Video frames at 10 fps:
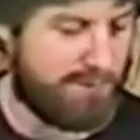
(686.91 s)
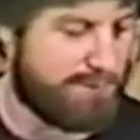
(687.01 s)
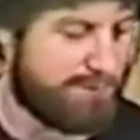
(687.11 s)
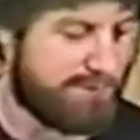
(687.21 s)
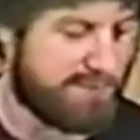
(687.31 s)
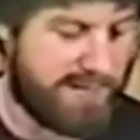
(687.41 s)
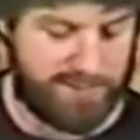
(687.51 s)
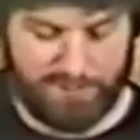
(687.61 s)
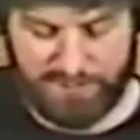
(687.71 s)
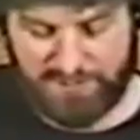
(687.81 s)
in your
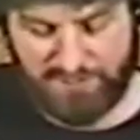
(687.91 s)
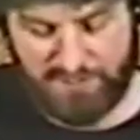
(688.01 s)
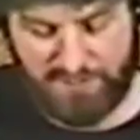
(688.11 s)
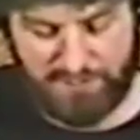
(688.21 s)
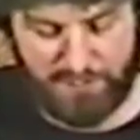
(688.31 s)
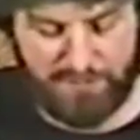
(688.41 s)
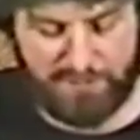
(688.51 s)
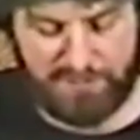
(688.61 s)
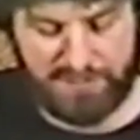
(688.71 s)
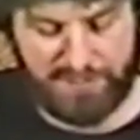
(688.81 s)
side notes, if you have a New
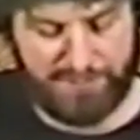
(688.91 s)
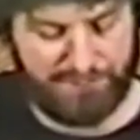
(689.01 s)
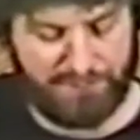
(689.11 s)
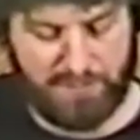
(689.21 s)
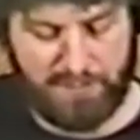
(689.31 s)
American Standard,